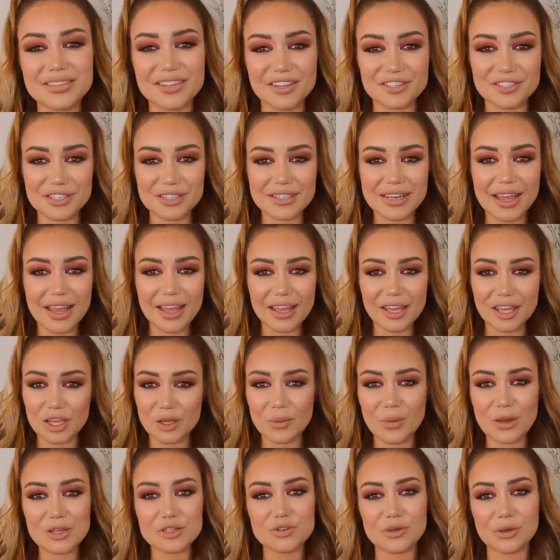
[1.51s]
So today
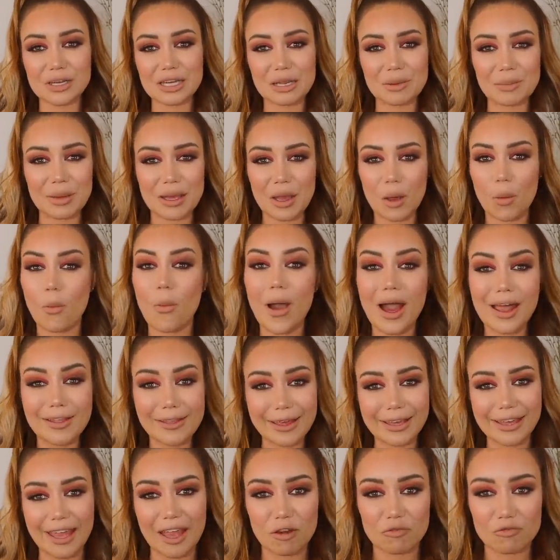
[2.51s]
you are joining me
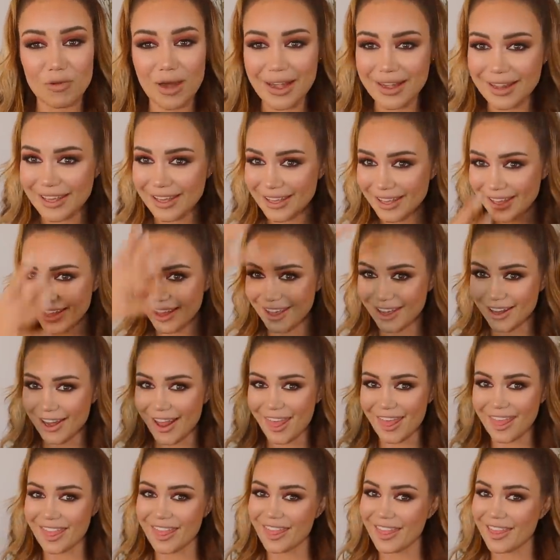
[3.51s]
while I get ready
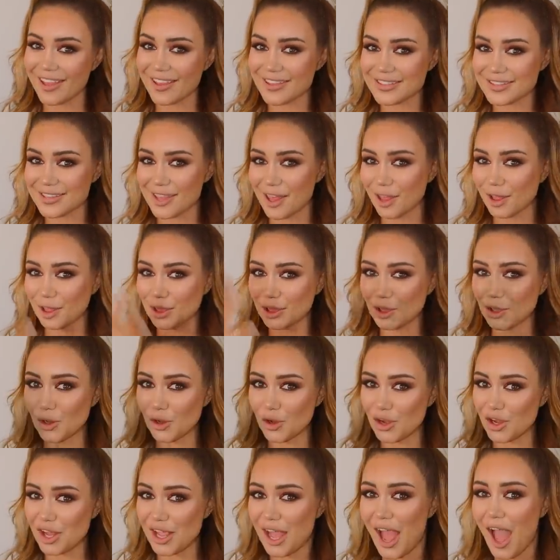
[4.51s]
in this
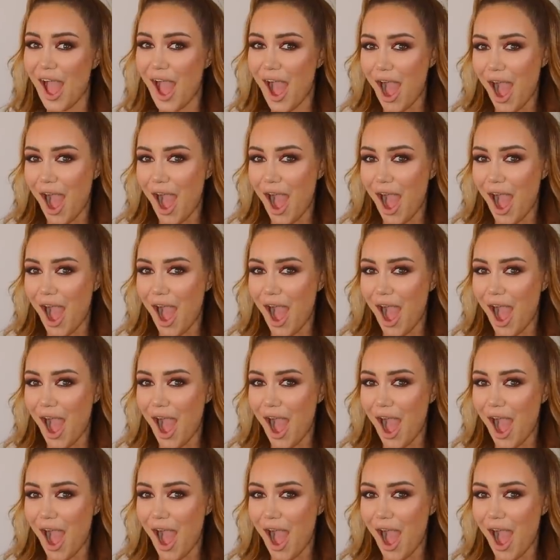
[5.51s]
look.